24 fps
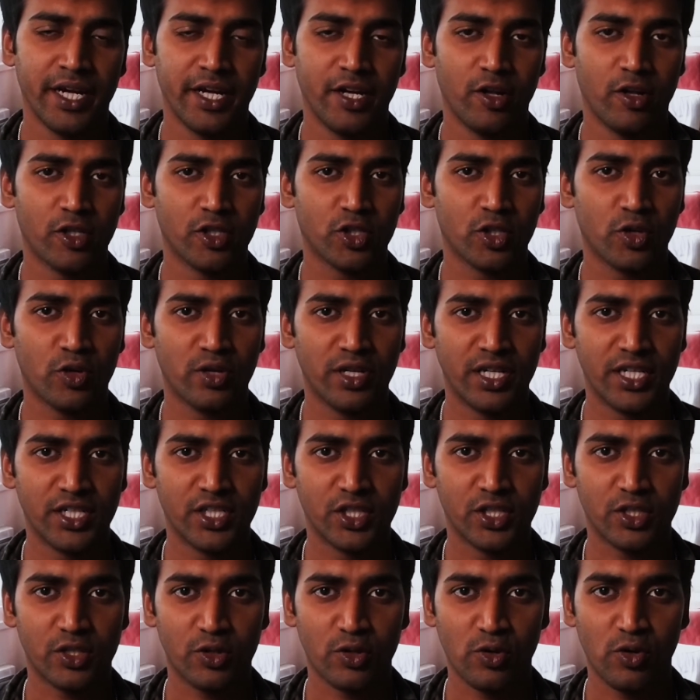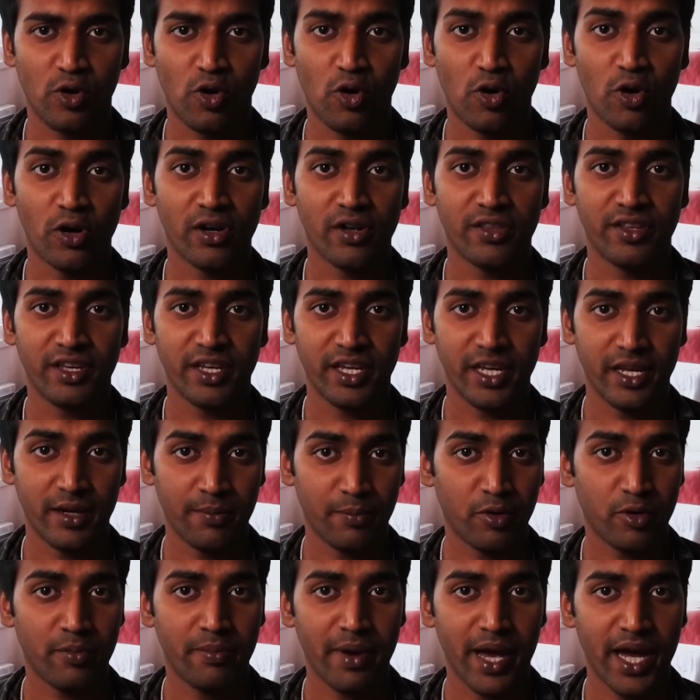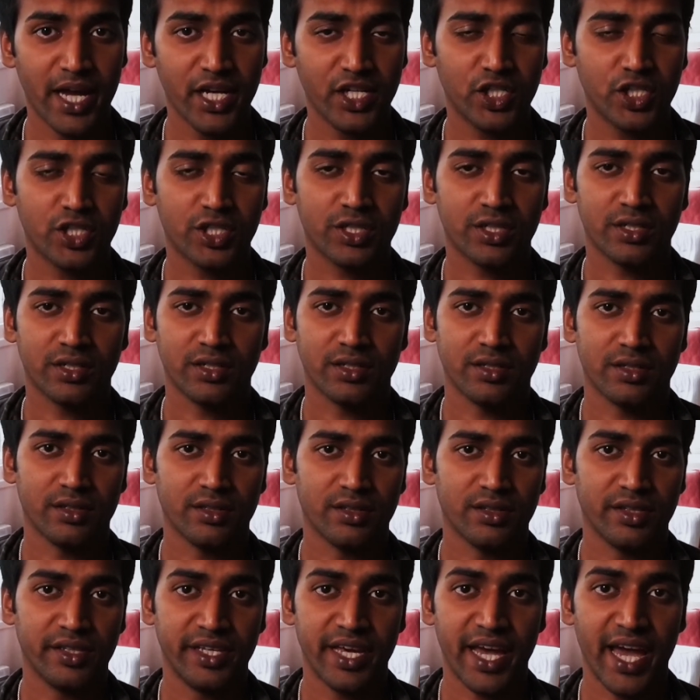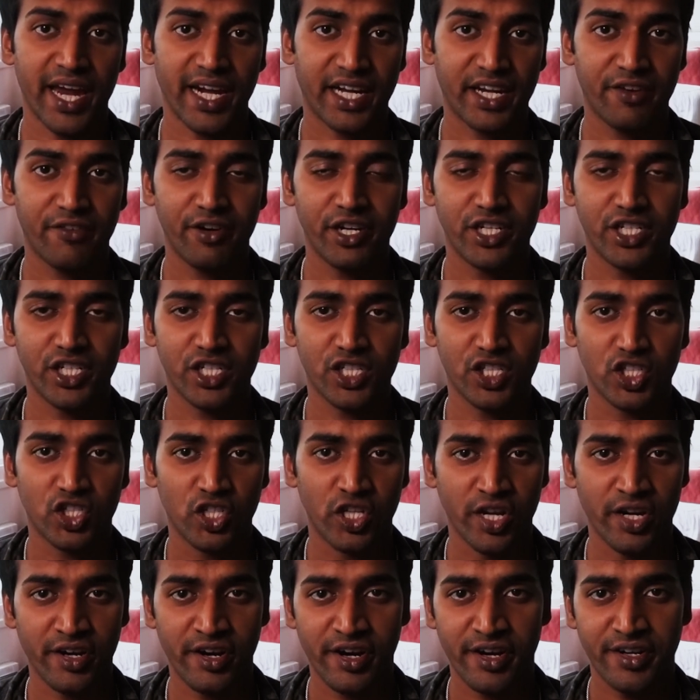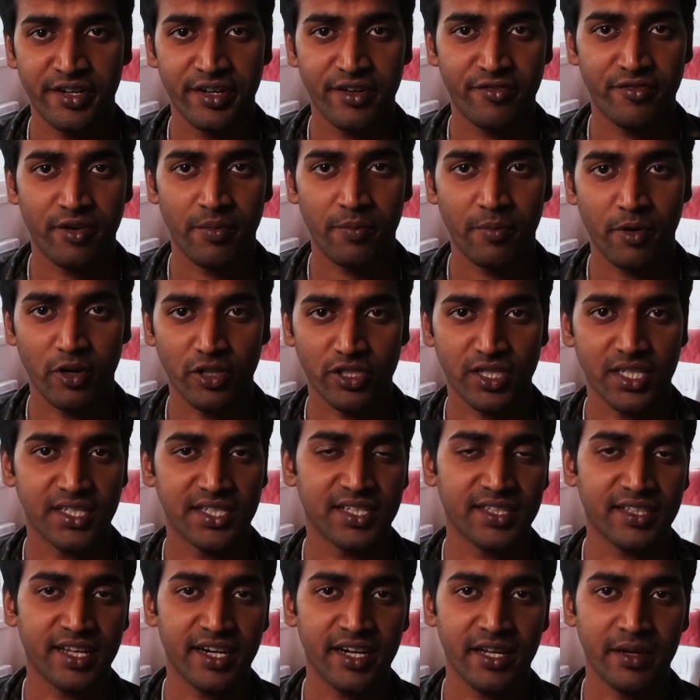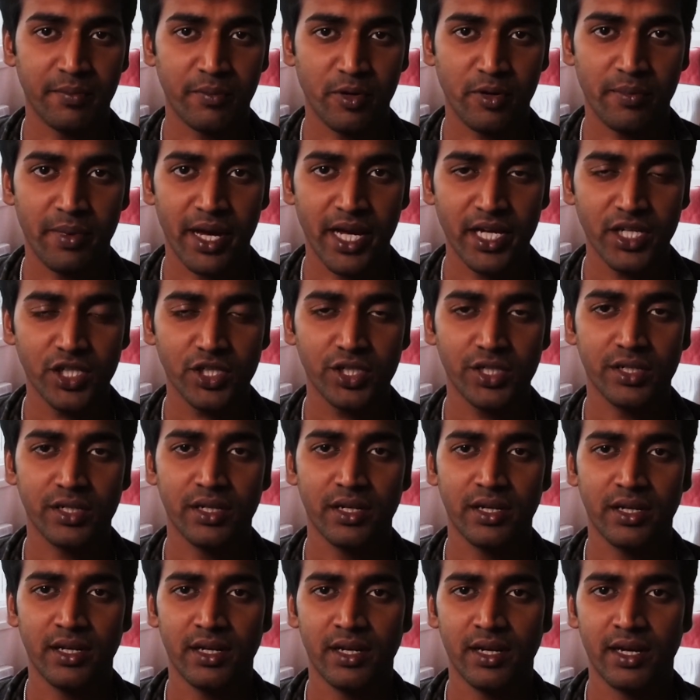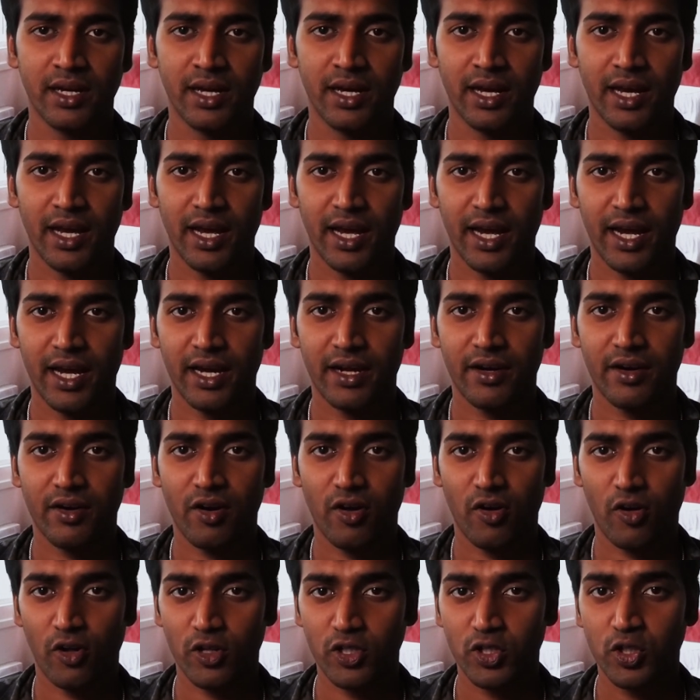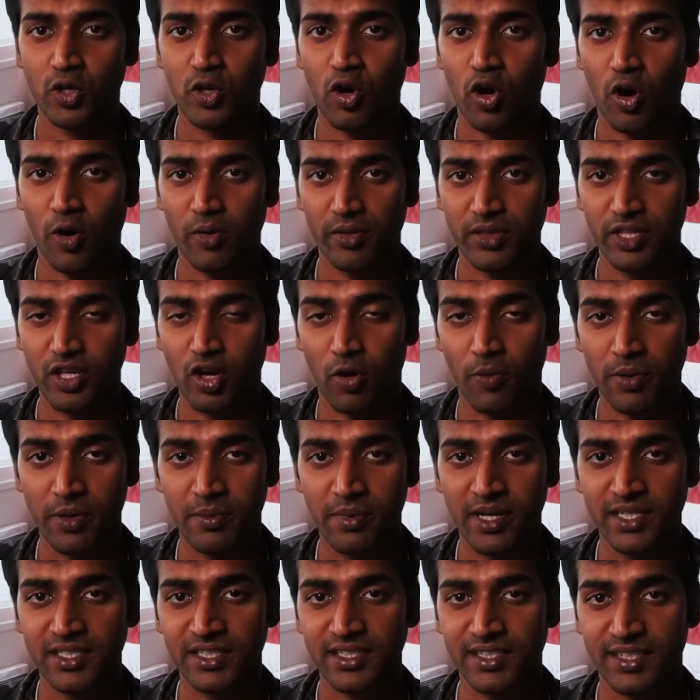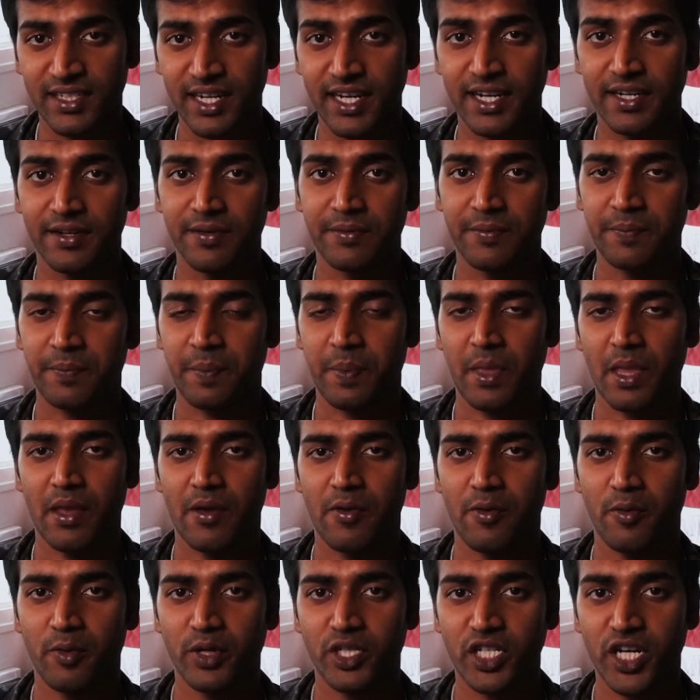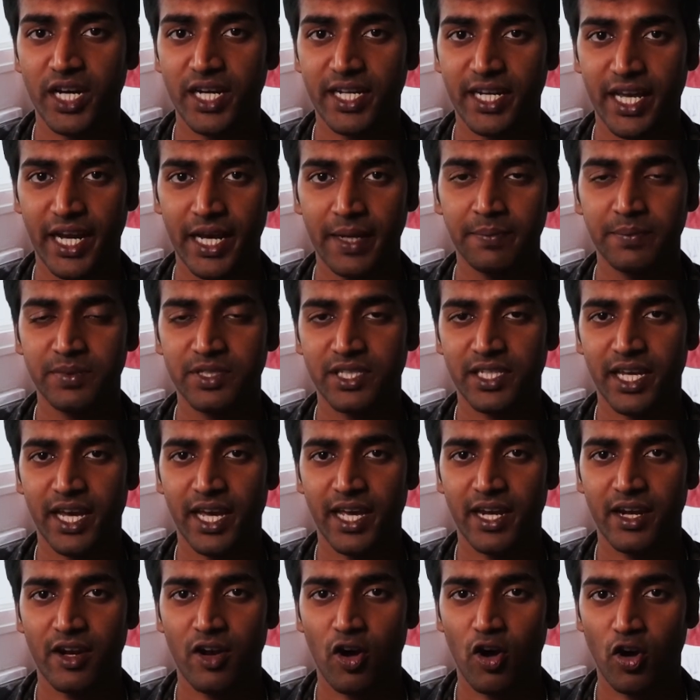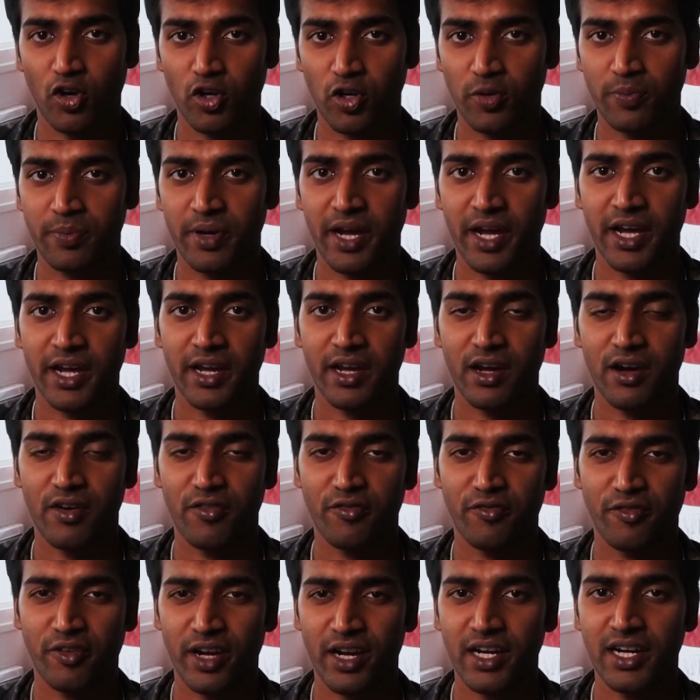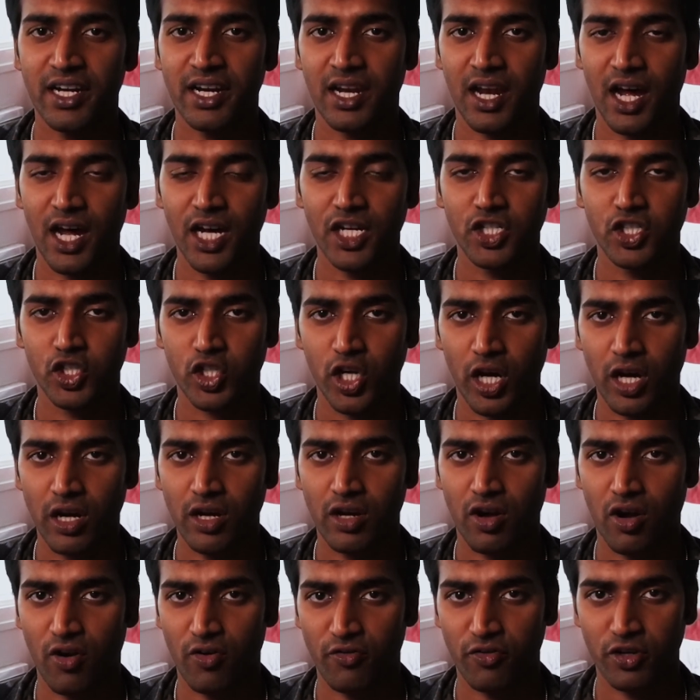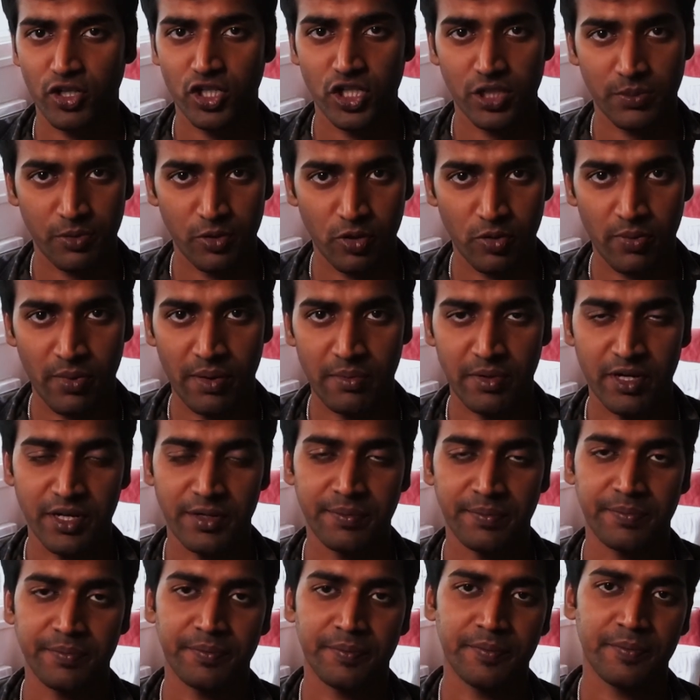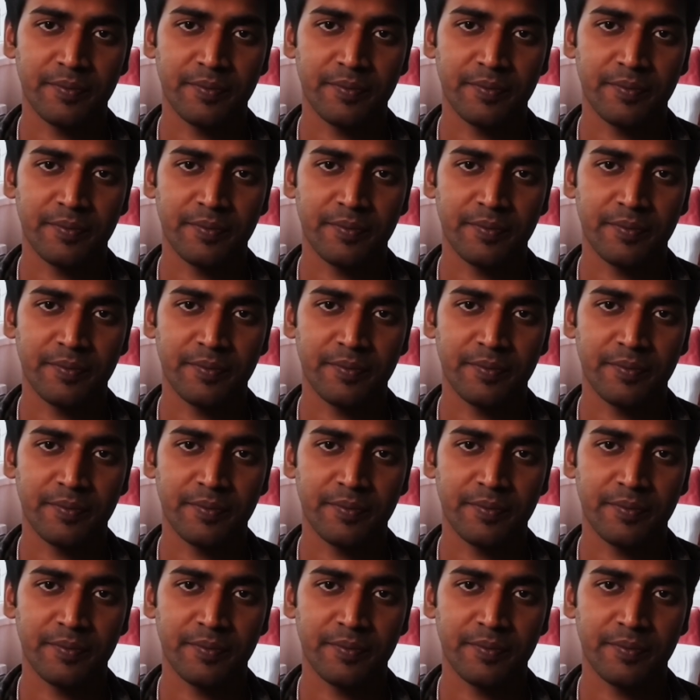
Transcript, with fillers: it also needs to hold the input batch, the activations generated from processing that input batch, and also uh, the optimizer state which at times can occupy a fairly large chunk of your GPU memory.